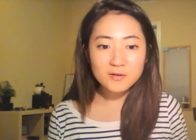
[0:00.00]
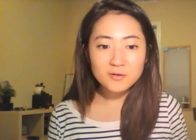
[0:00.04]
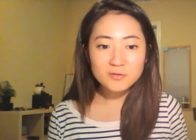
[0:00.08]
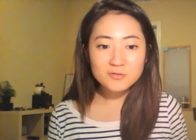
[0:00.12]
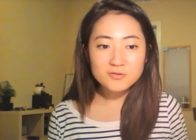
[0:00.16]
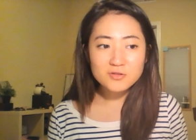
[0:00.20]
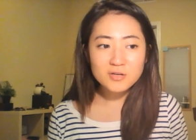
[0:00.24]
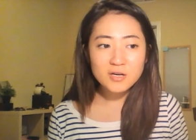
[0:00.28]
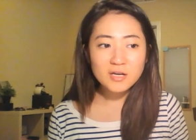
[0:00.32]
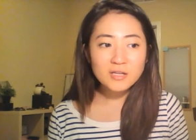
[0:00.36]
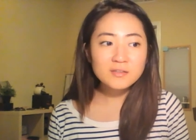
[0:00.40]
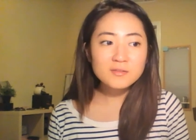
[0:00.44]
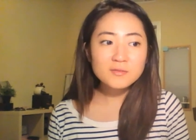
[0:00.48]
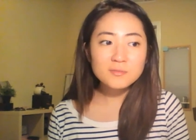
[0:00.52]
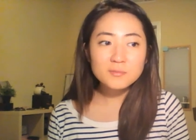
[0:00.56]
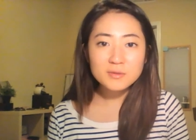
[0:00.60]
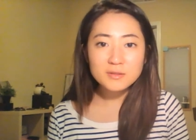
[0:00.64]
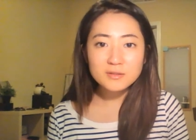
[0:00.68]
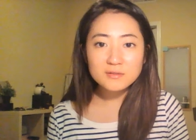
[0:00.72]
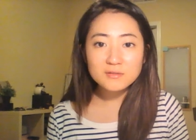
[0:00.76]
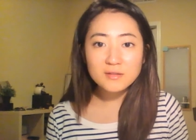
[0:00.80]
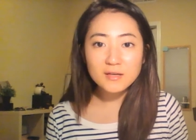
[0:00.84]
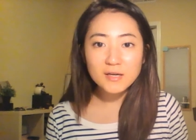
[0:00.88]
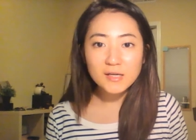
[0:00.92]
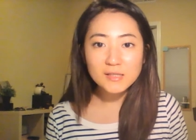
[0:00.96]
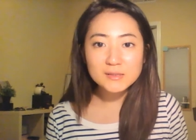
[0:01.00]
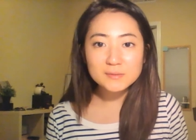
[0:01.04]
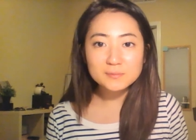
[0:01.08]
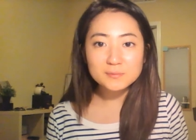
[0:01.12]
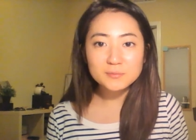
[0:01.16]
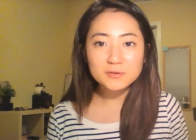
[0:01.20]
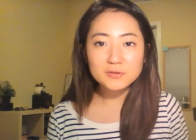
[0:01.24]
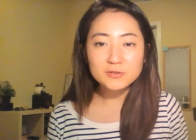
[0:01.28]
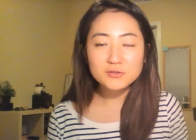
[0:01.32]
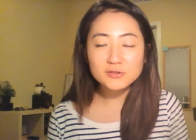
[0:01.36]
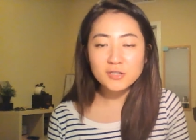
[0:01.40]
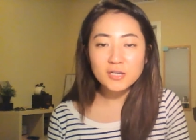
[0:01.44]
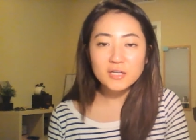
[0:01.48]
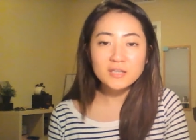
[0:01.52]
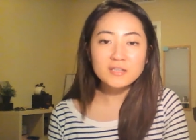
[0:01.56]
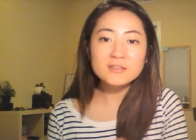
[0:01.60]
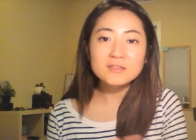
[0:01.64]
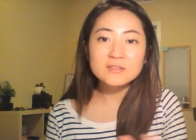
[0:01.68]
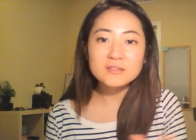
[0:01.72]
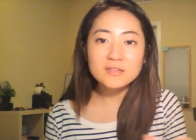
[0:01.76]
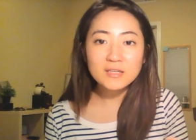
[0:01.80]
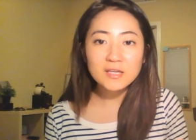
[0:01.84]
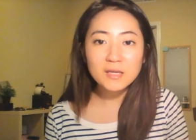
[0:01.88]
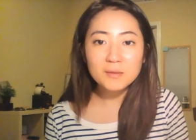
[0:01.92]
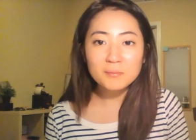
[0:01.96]
trying to read the textbook, trying to
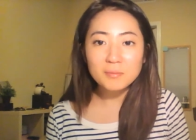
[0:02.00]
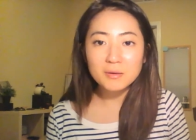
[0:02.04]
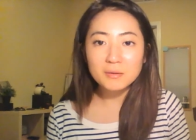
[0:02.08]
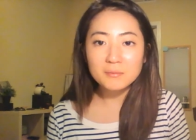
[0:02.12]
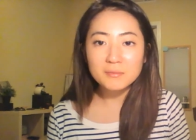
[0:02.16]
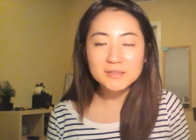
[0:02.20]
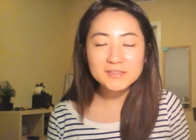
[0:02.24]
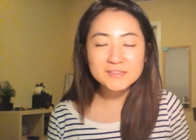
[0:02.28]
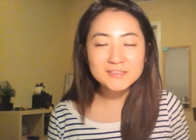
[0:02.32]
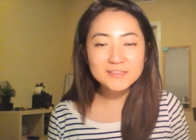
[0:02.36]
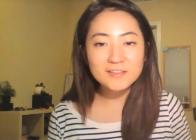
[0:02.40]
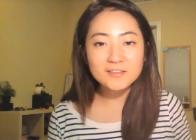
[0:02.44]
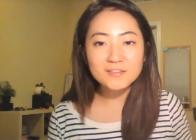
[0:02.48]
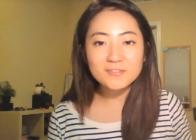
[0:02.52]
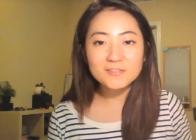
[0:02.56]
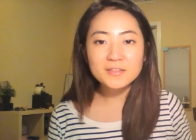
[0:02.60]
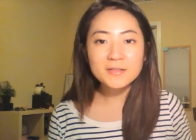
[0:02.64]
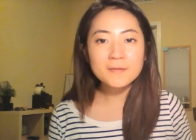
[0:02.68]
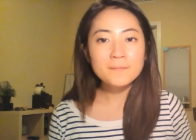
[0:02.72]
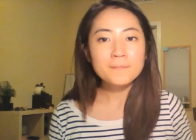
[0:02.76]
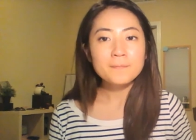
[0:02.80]
dig it by myself.